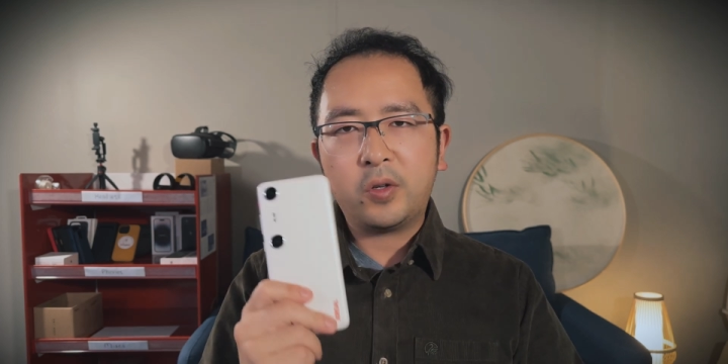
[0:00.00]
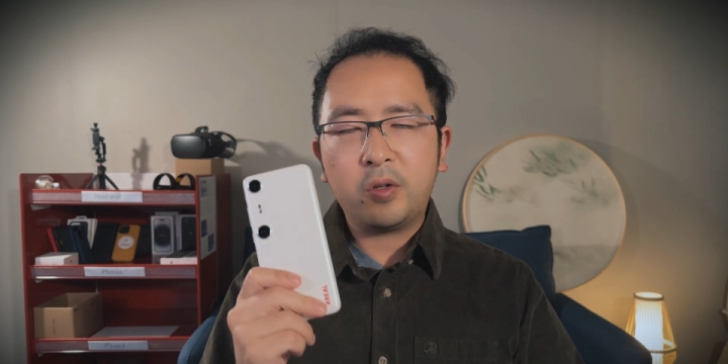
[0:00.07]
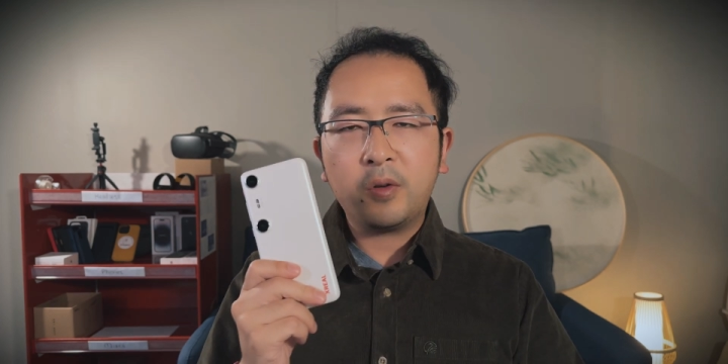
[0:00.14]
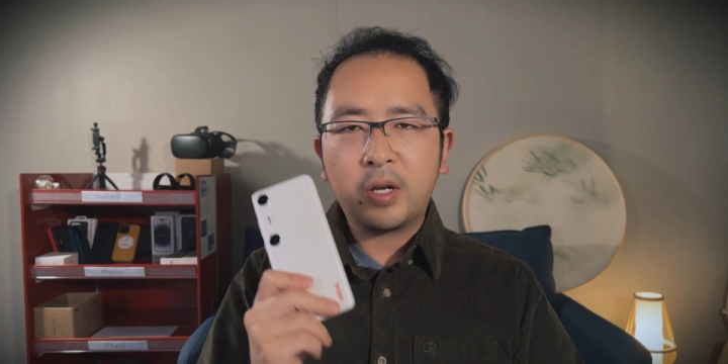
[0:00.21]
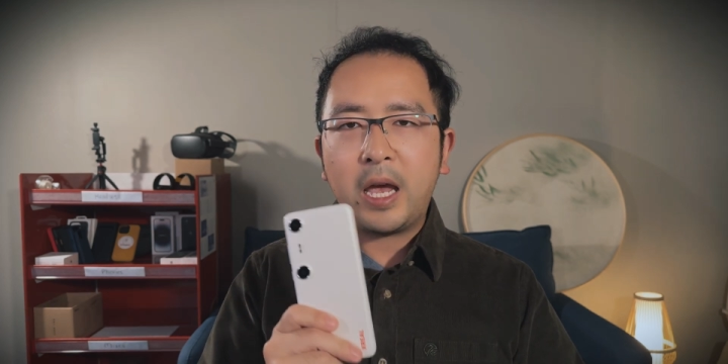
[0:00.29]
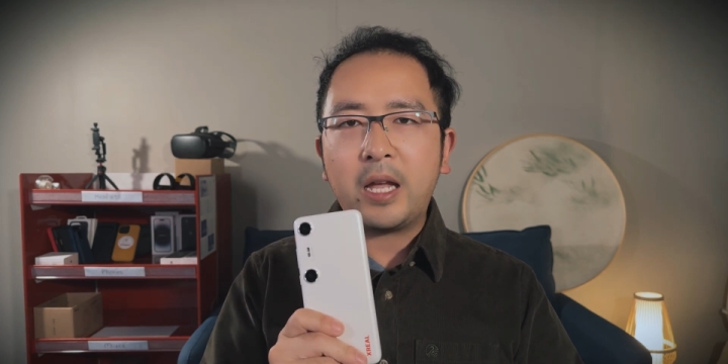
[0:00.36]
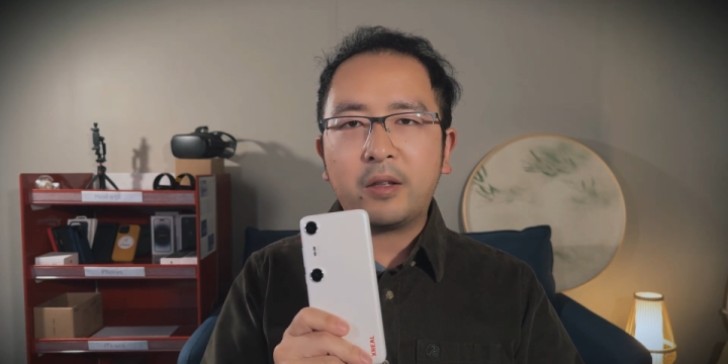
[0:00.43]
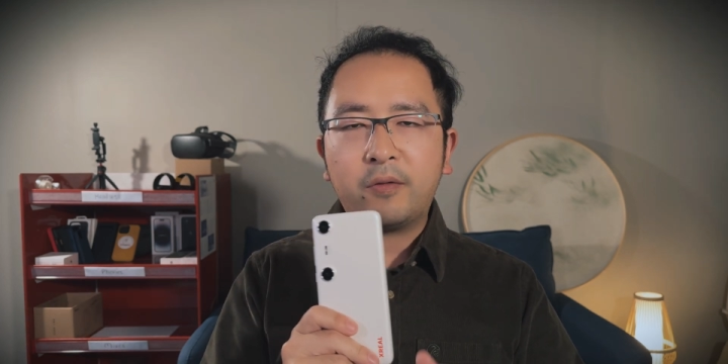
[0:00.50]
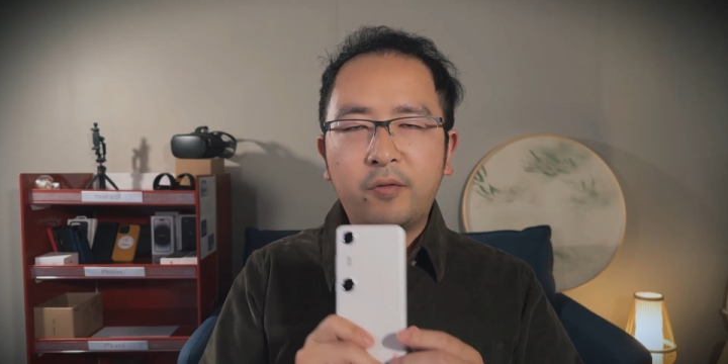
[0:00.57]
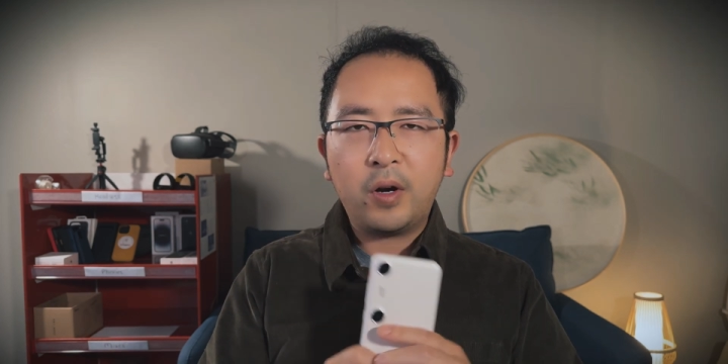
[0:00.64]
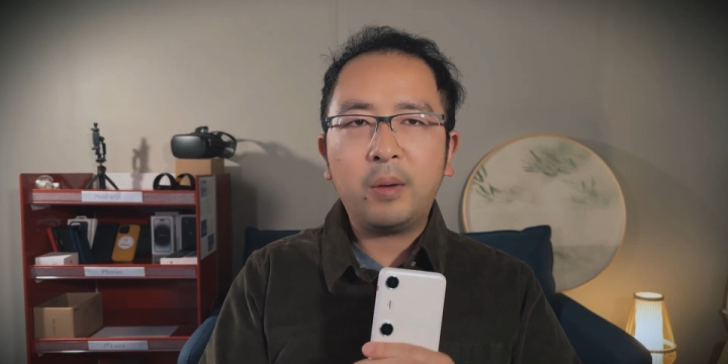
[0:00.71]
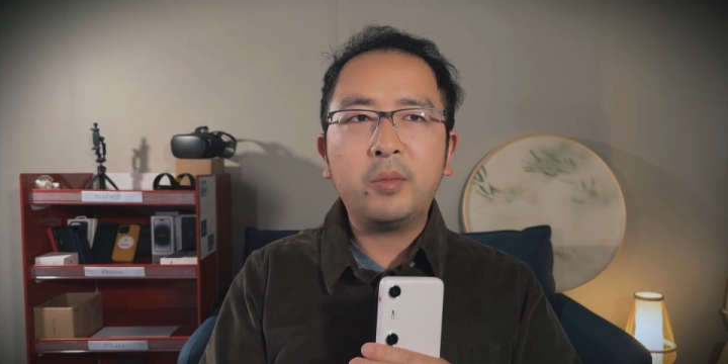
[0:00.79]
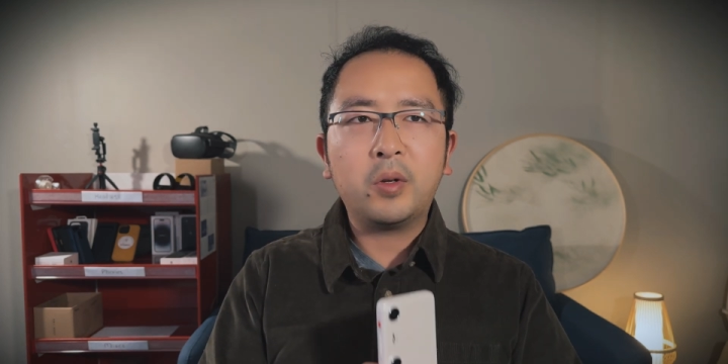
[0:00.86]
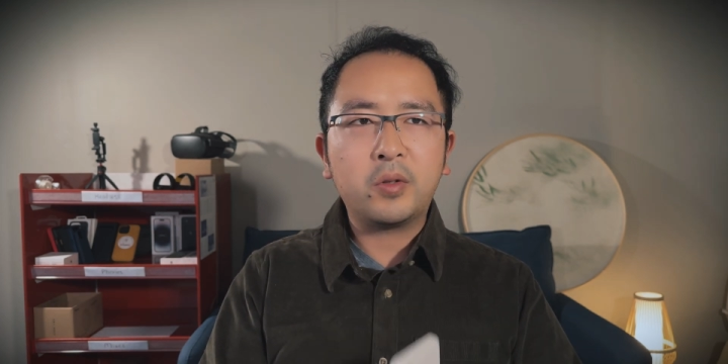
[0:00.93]
you get
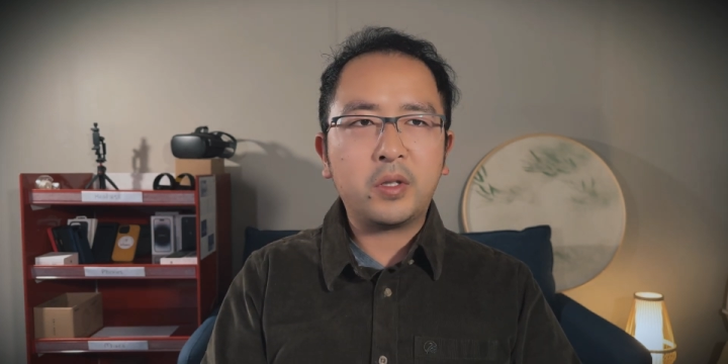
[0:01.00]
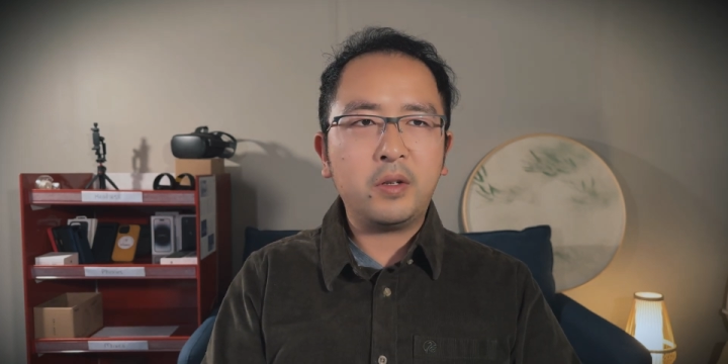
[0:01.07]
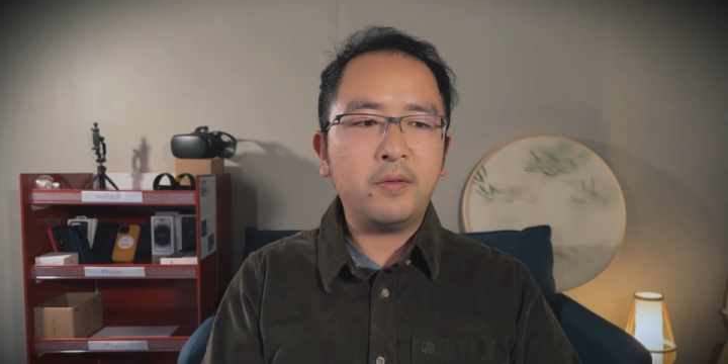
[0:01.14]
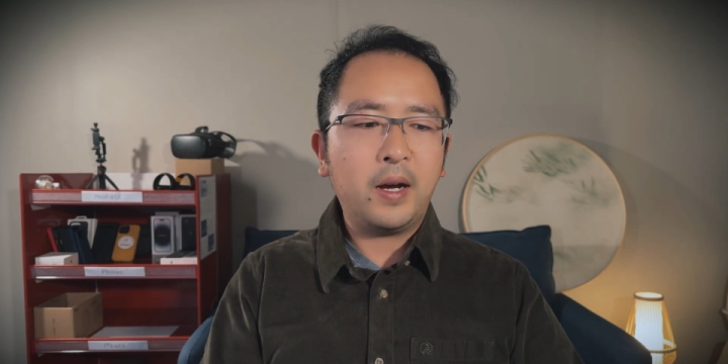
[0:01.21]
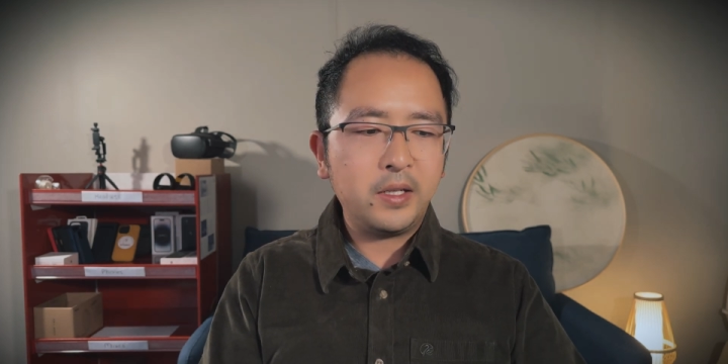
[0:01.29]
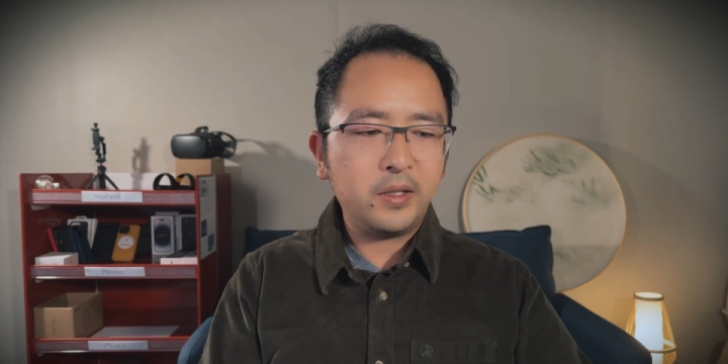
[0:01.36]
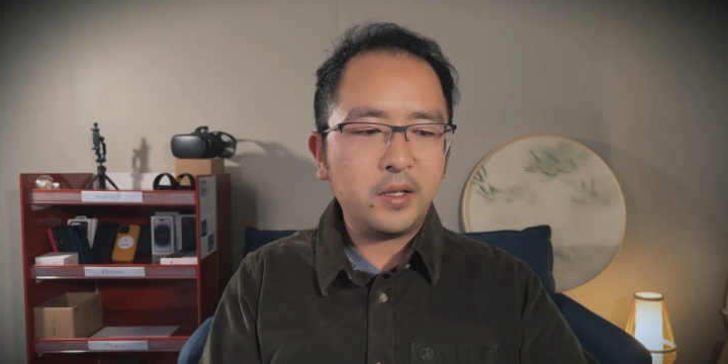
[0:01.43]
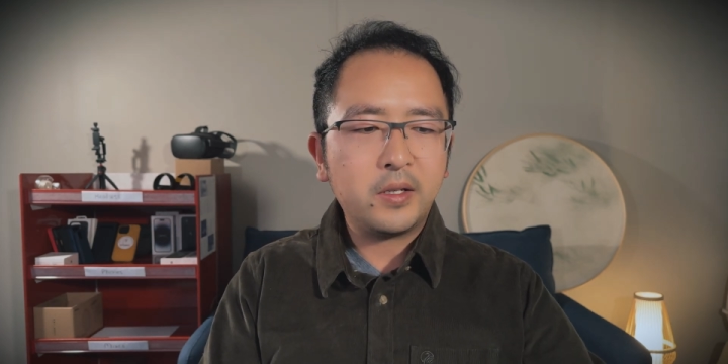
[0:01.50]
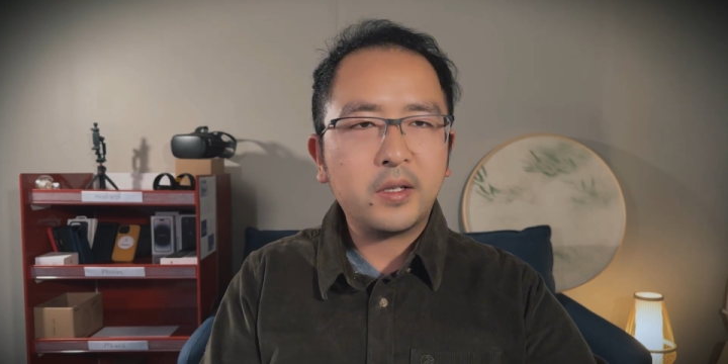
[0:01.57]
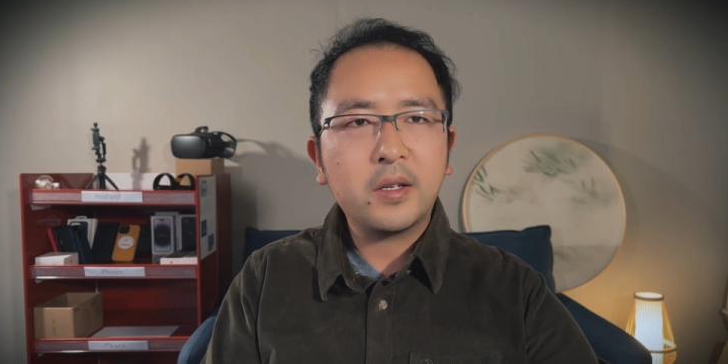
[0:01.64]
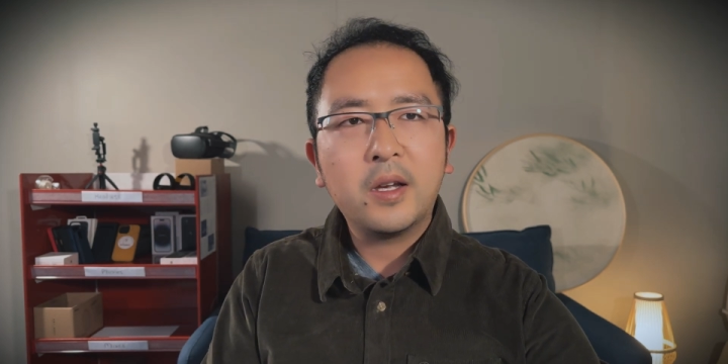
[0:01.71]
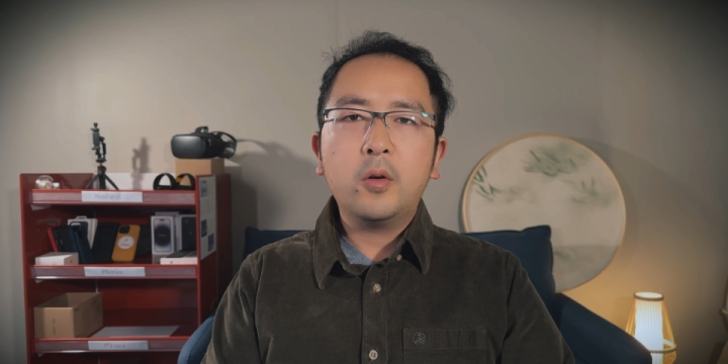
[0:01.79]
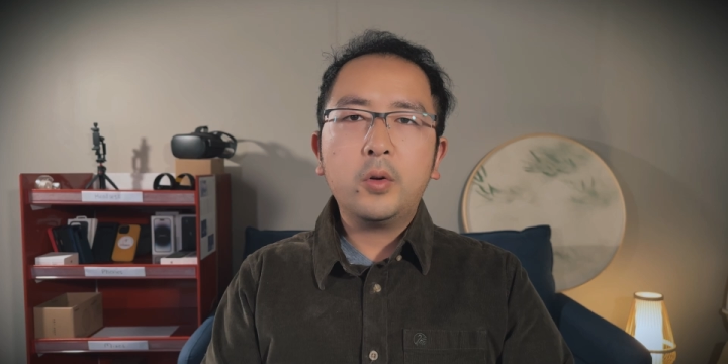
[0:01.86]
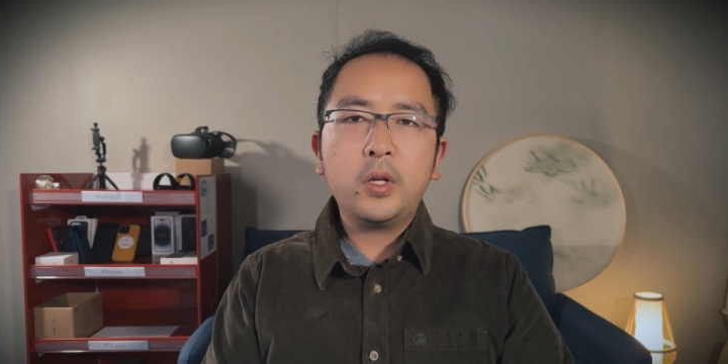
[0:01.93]
from those devices.
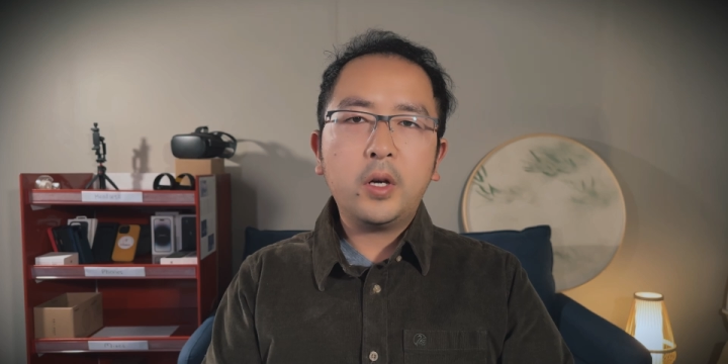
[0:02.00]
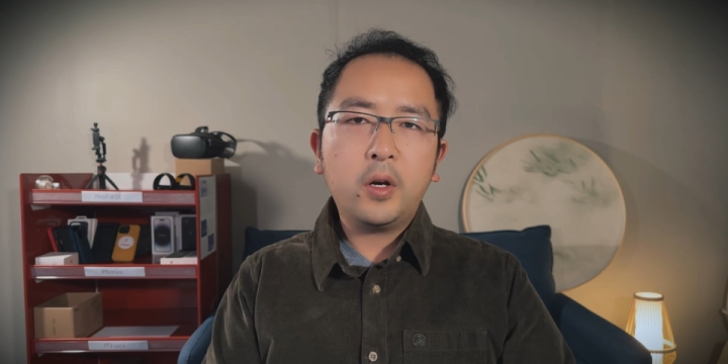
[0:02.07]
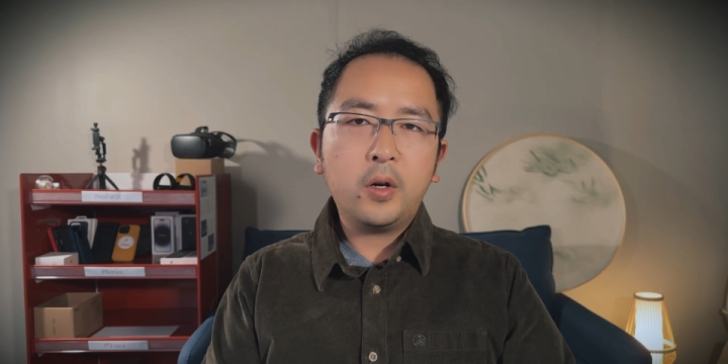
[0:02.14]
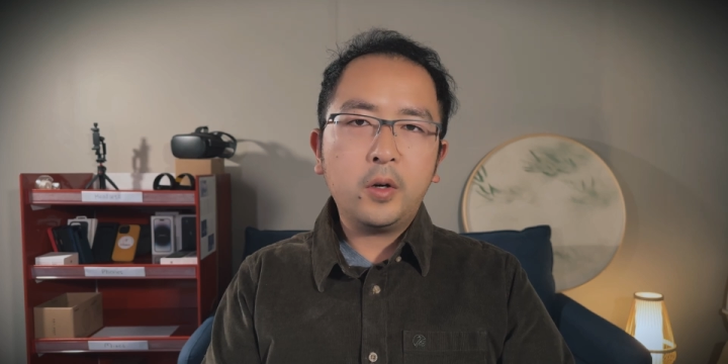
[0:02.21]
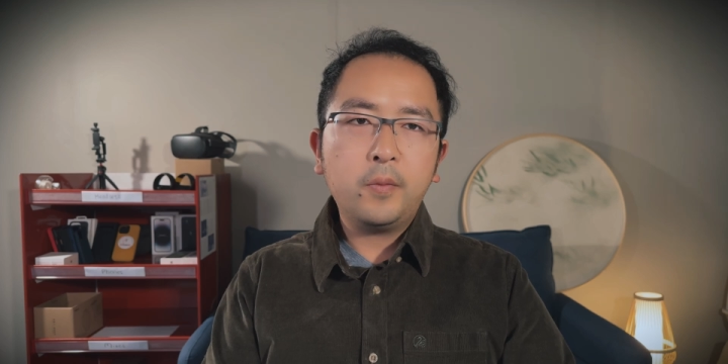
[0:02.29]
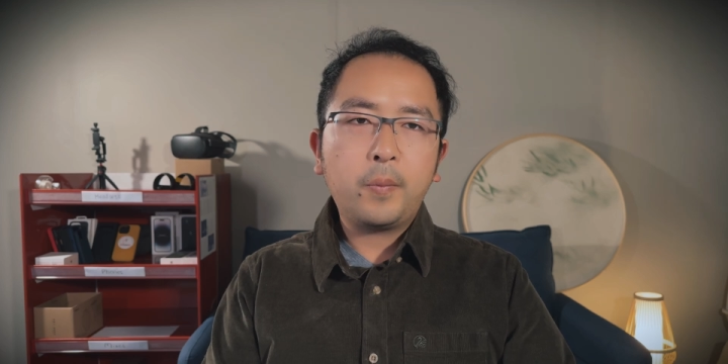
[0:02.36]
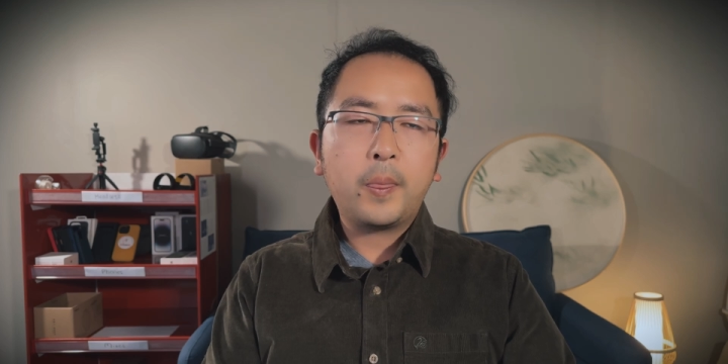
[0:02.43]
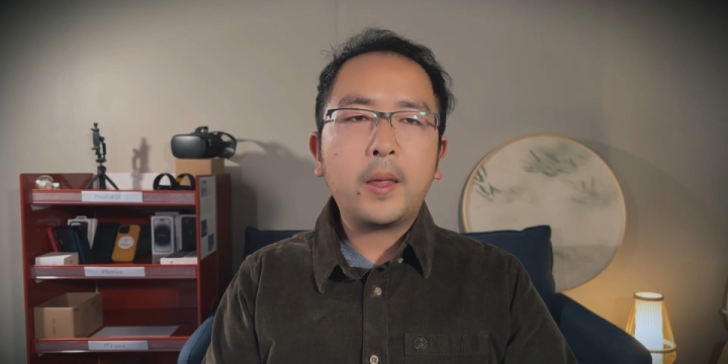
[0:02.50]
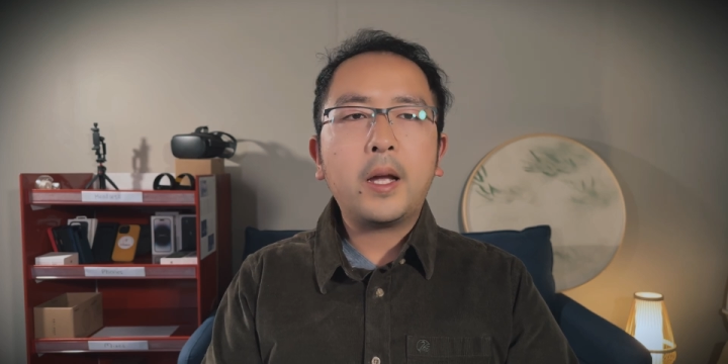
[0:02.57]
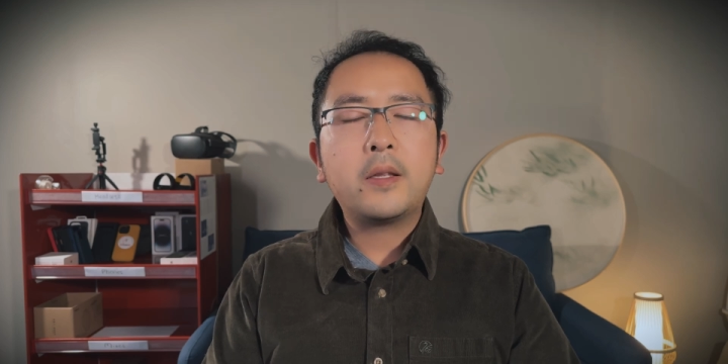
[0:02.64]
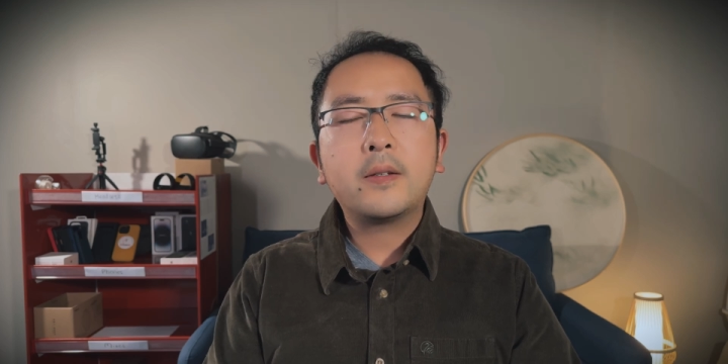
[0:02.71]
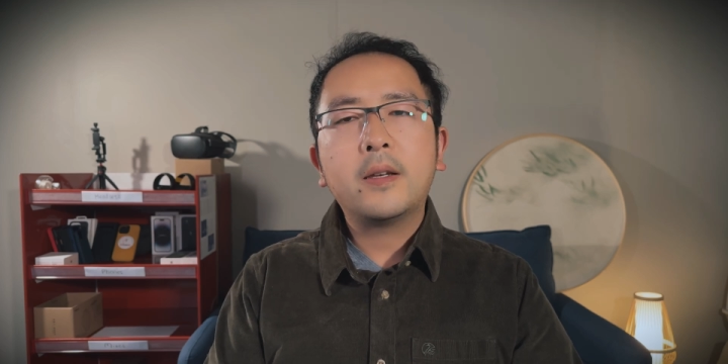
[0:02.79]
We know that